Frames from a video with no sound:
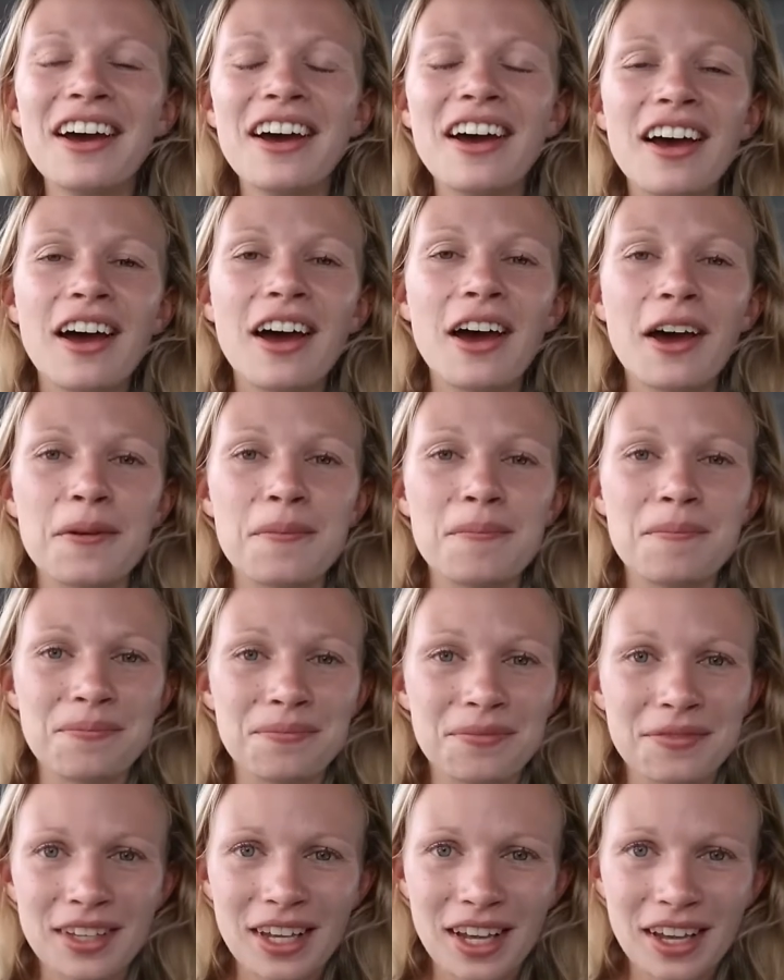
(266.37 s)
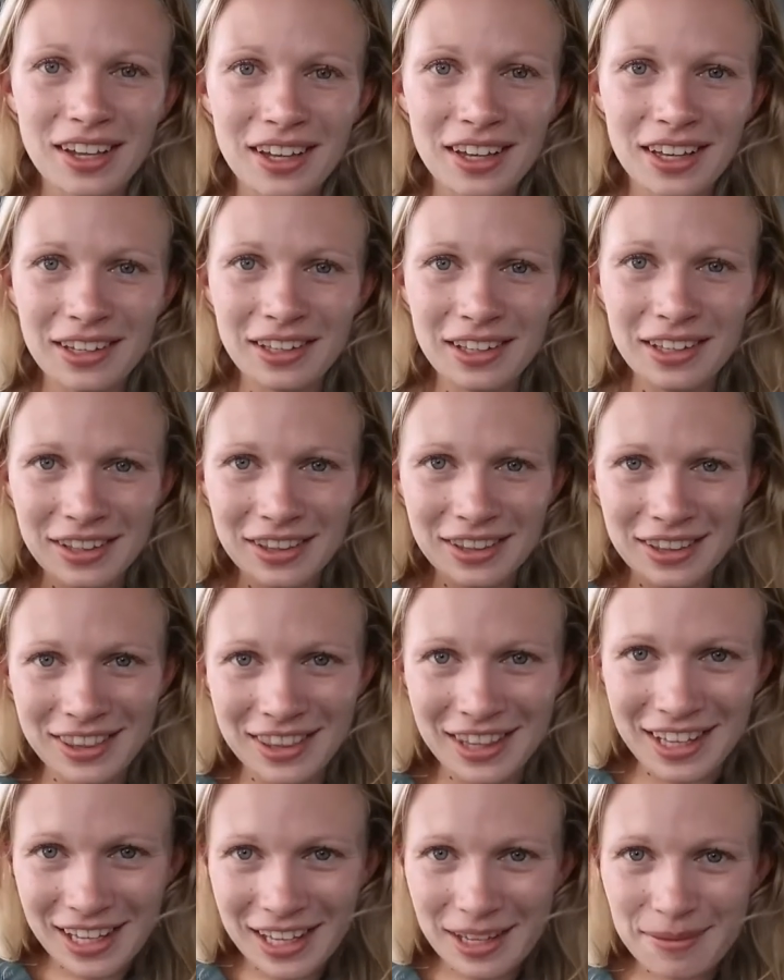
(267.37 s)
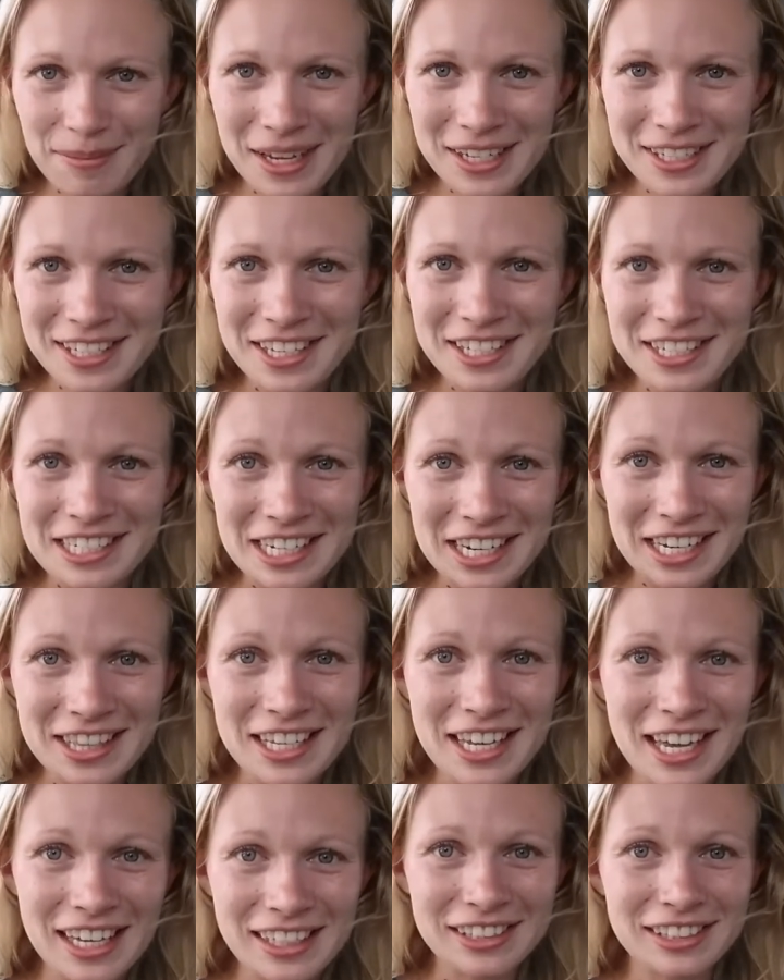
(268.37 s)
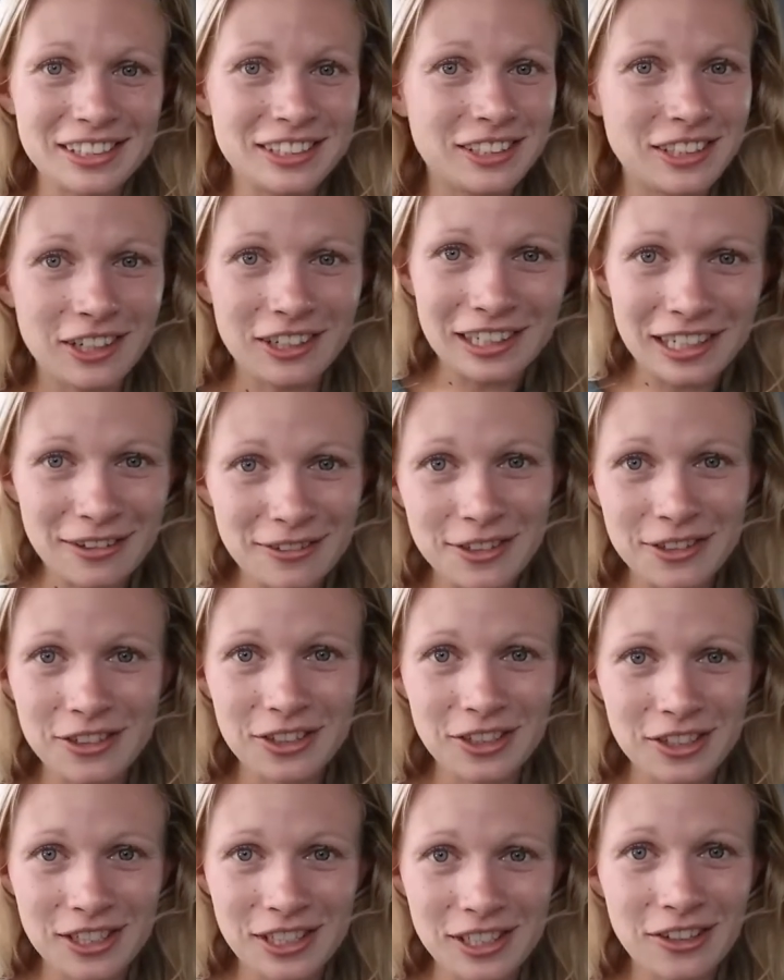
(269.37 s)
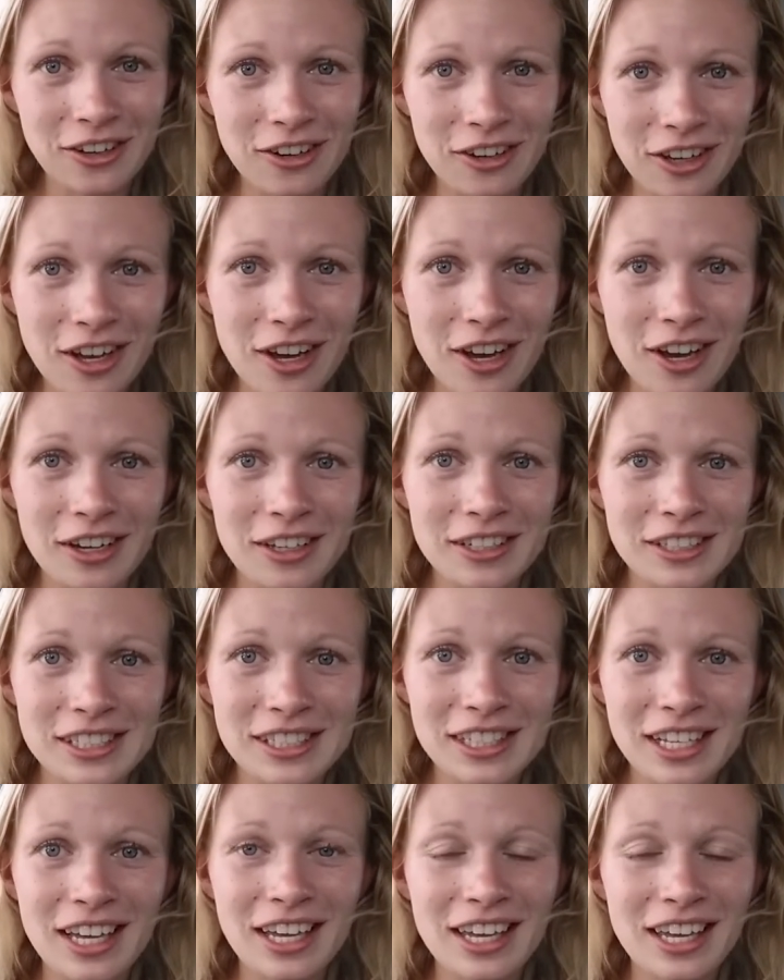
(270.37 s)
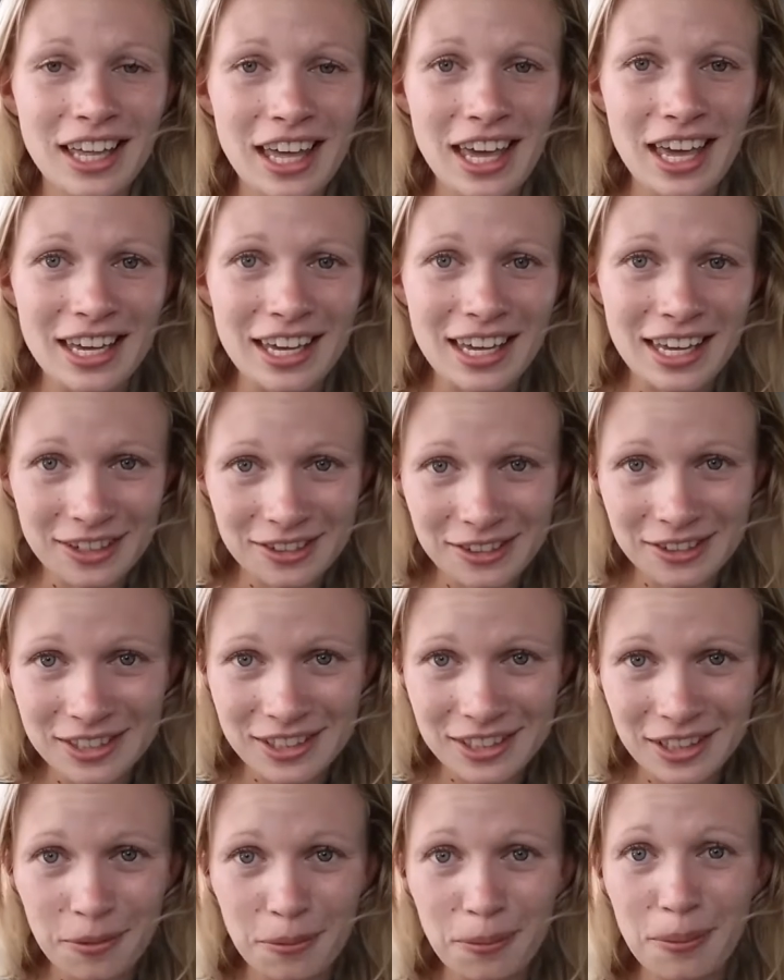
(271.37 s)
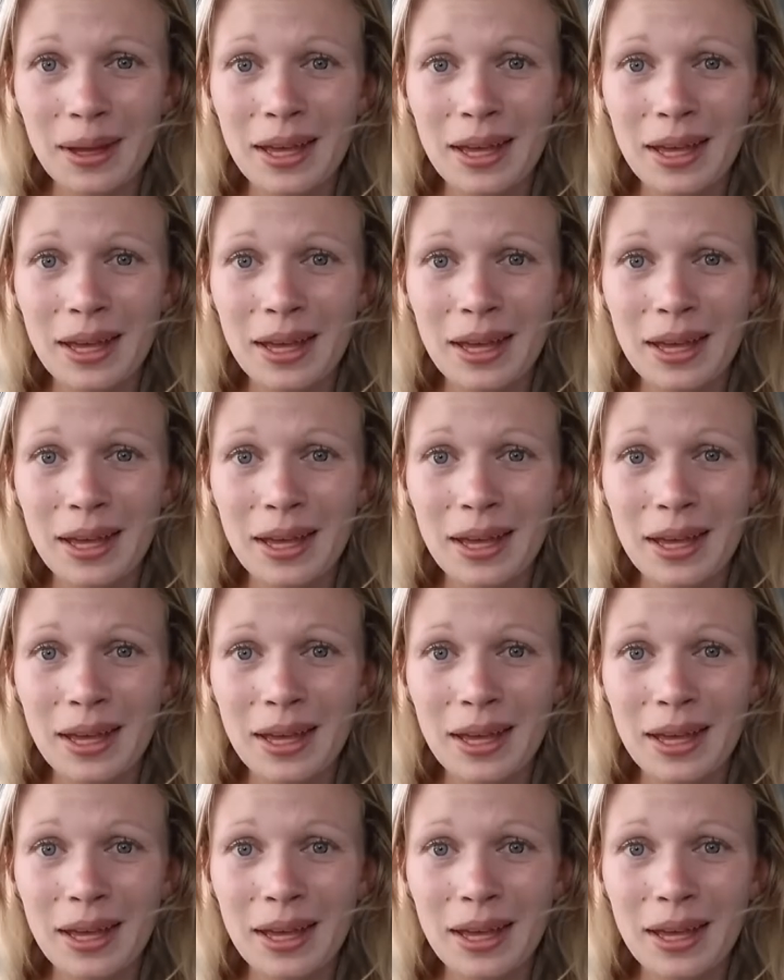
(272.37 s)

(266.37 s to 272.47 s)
Um, message in the end, don't leave your dogs in hot cars. It kills them.